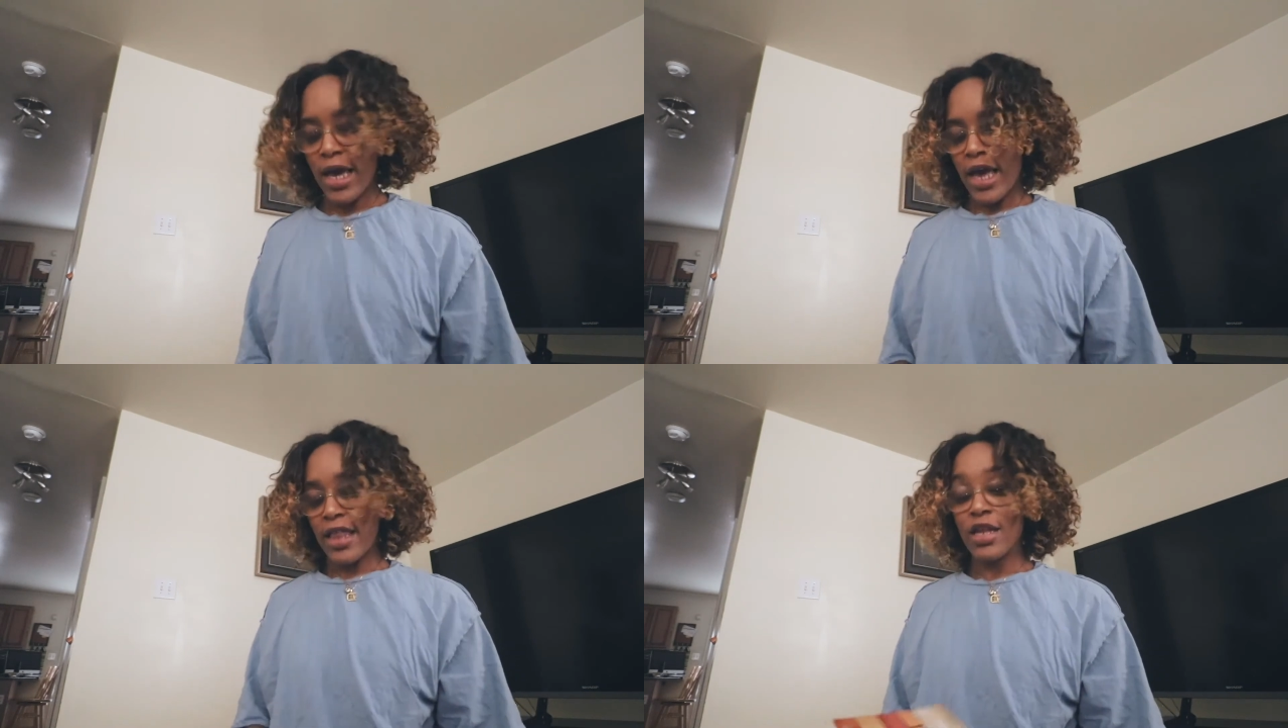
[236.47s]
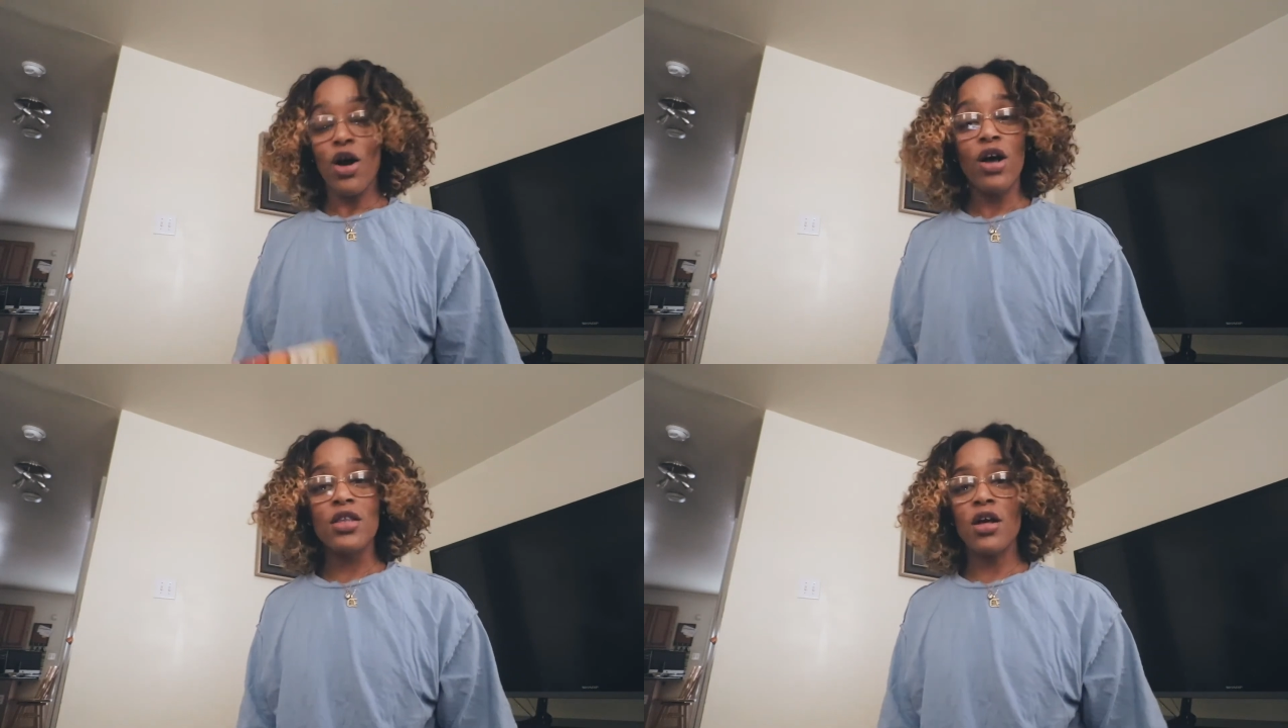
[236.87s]
And then
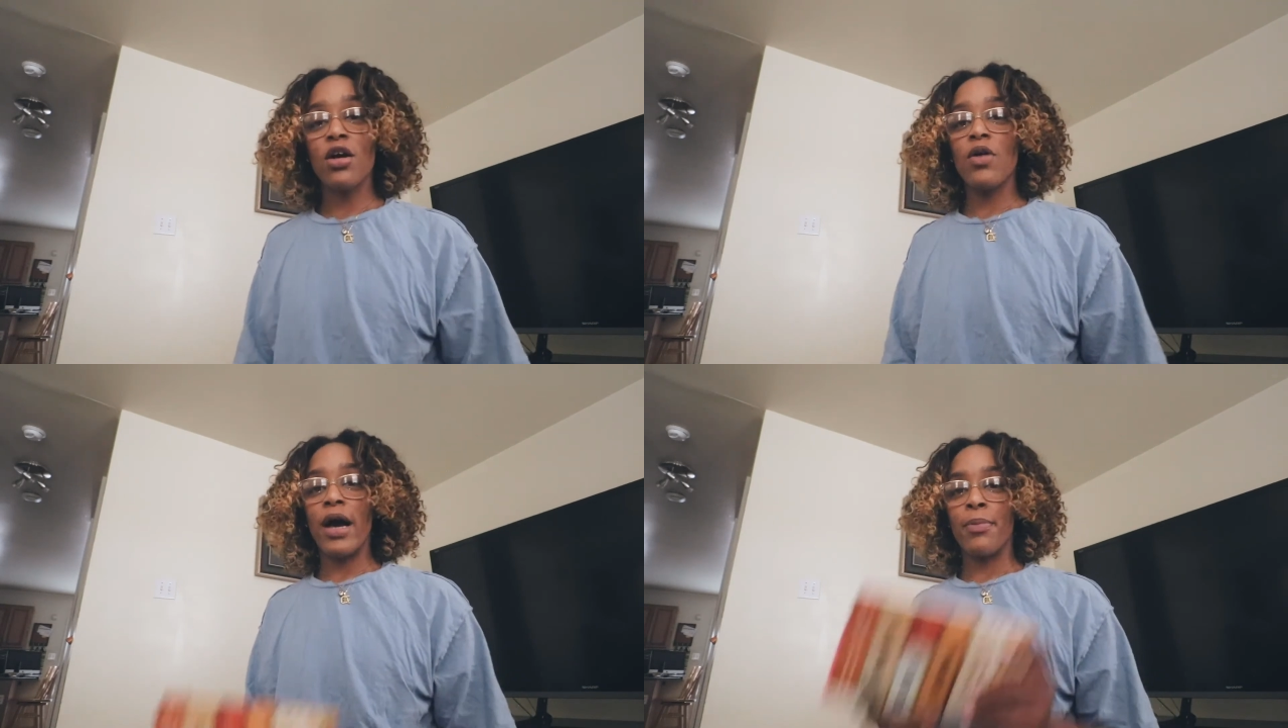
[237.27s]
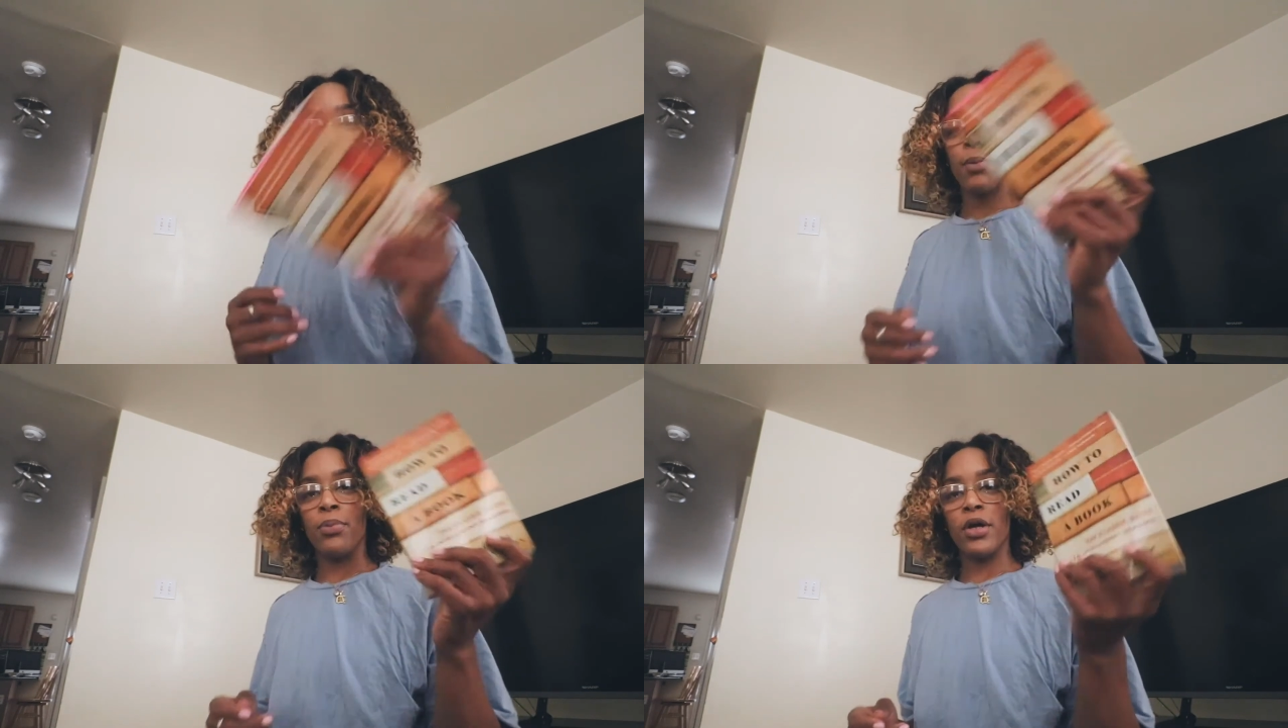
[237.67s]
also I bring
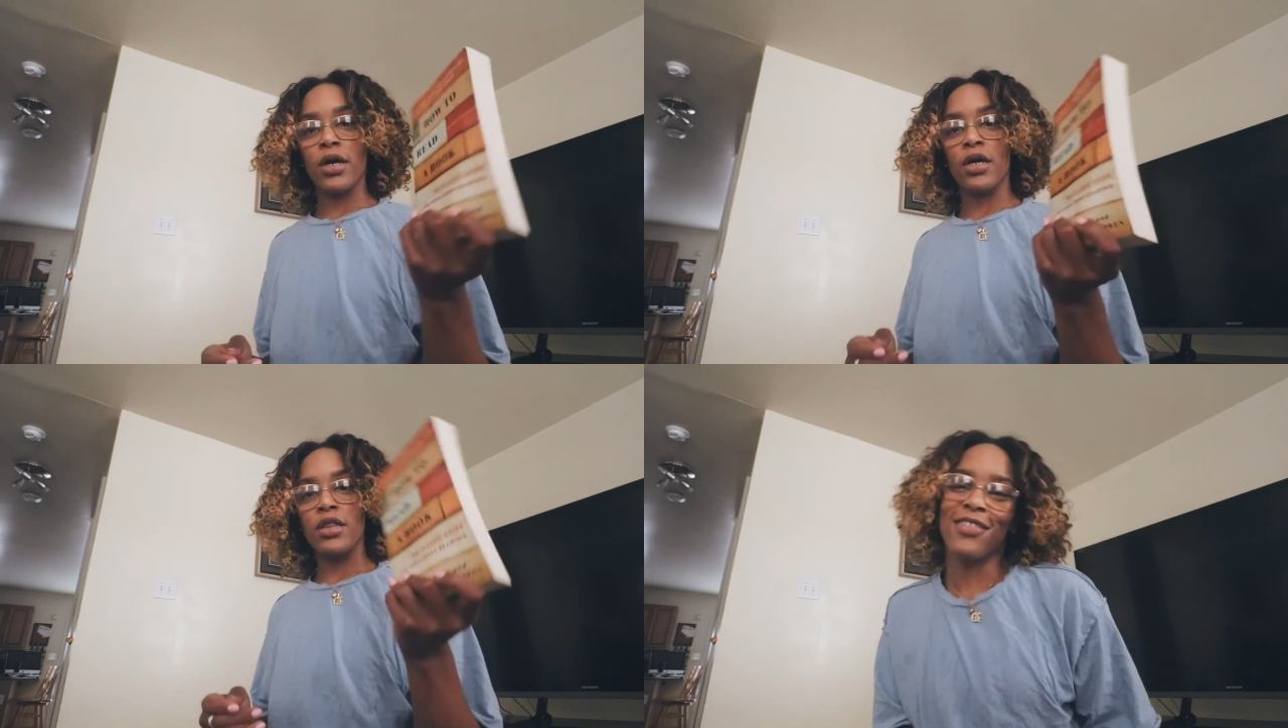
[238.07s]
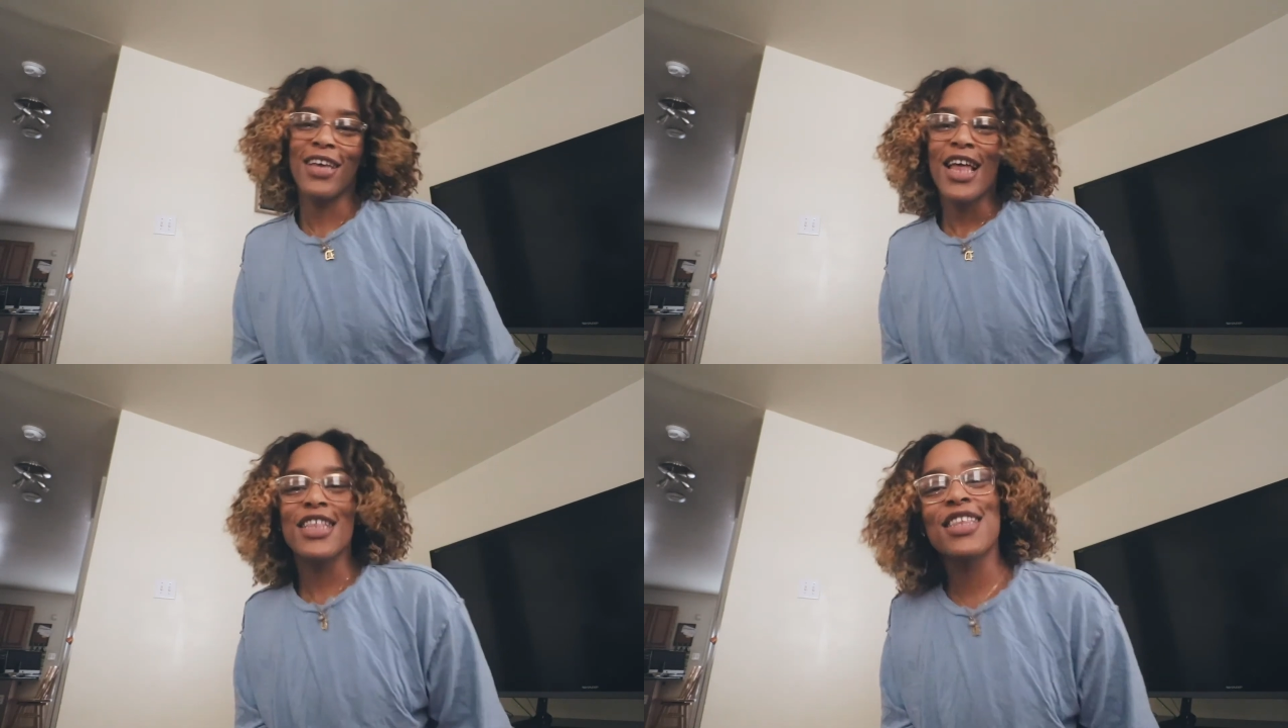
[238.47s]
a book. This,
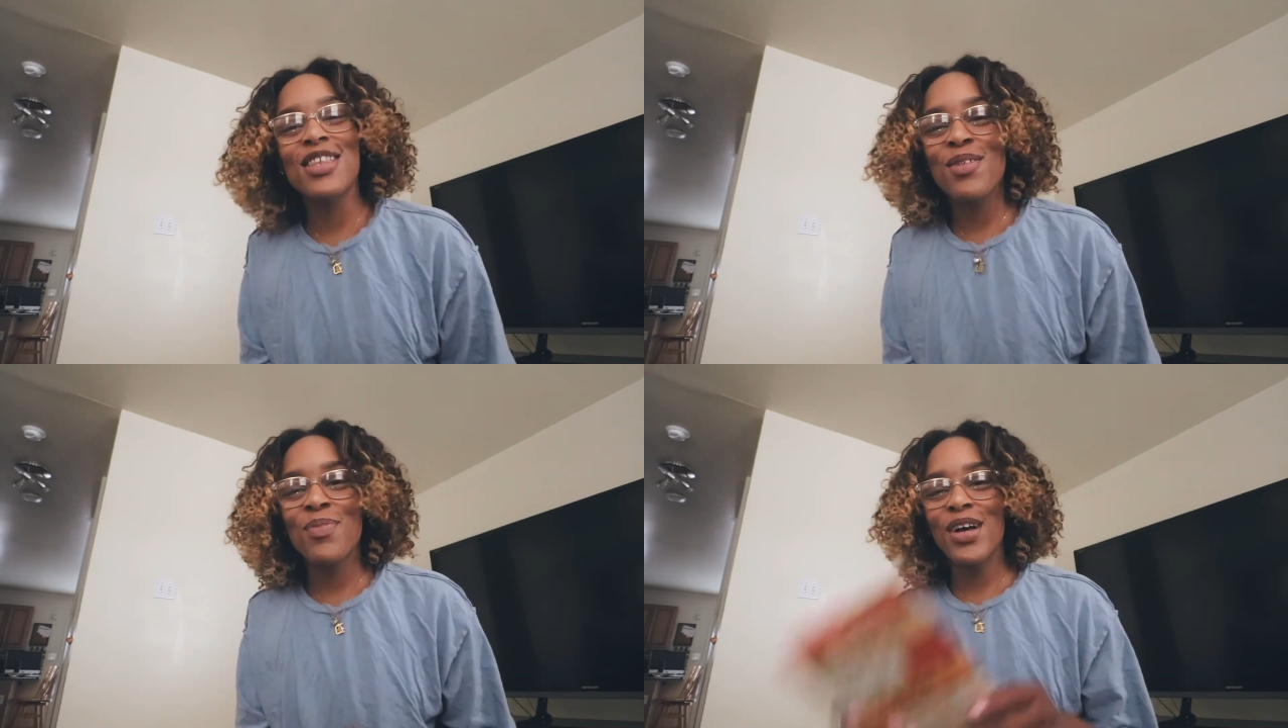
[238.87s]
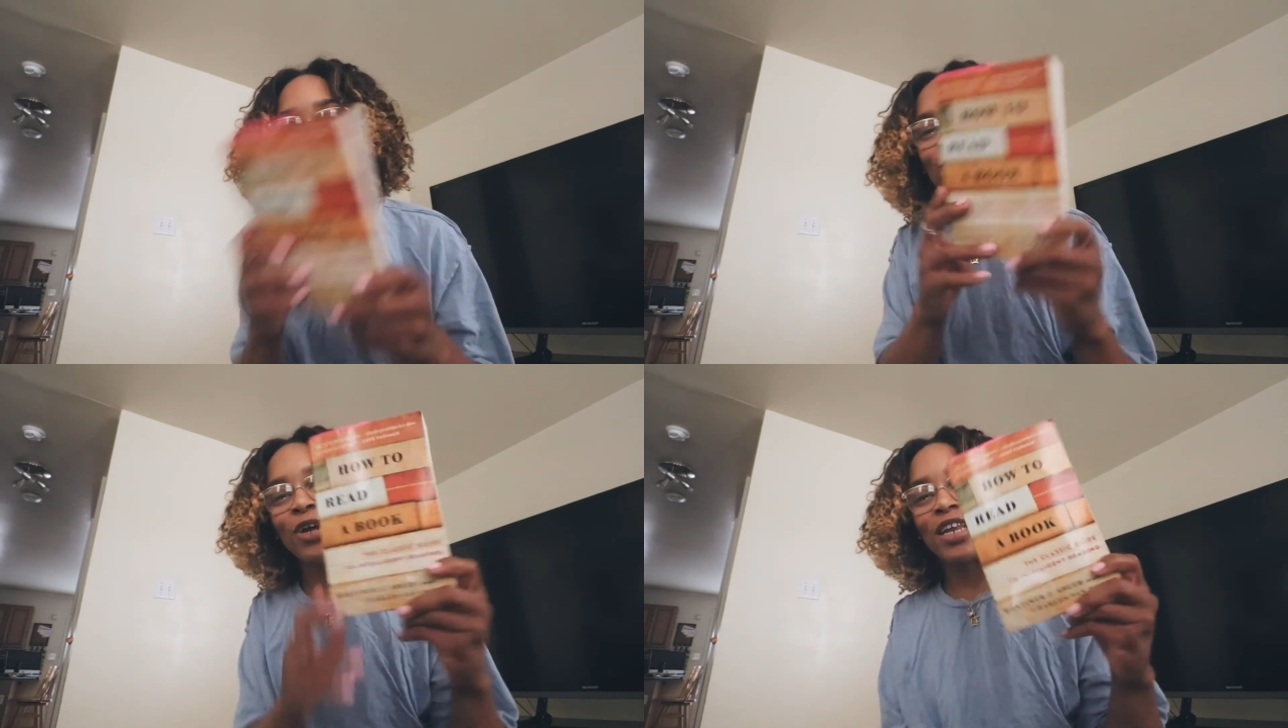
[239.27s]
this is the book
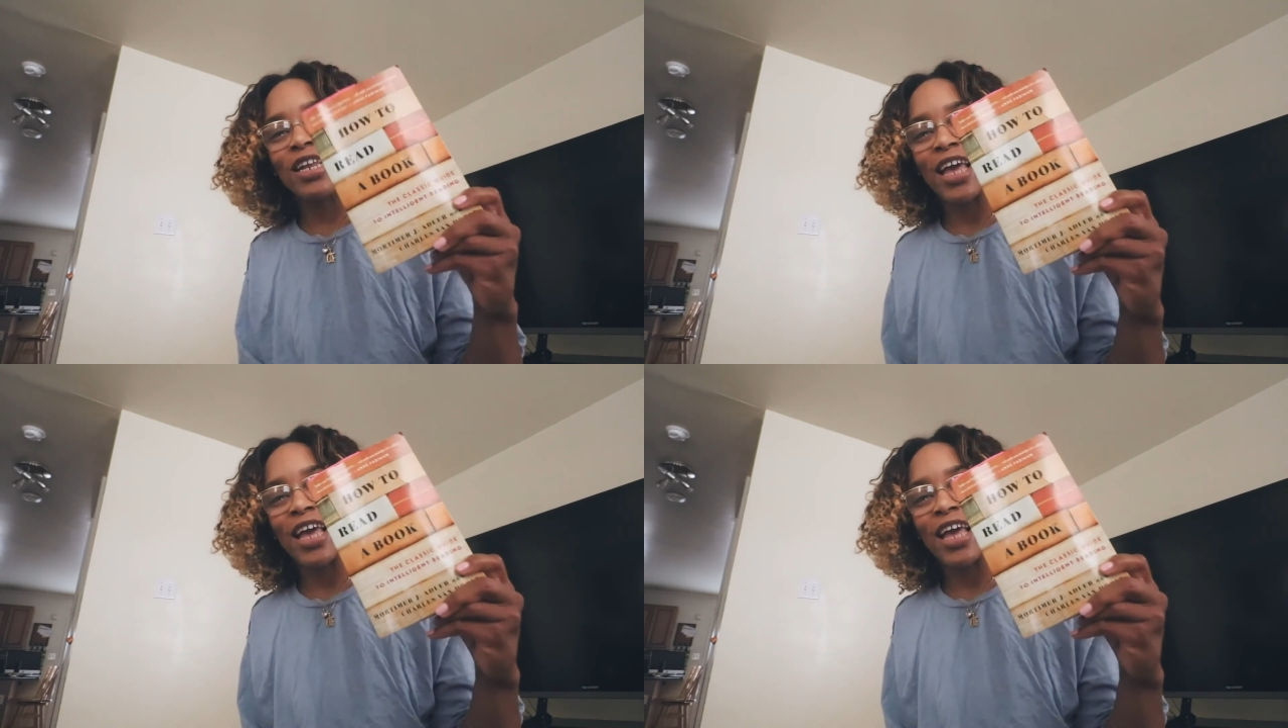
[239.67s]
I'm reading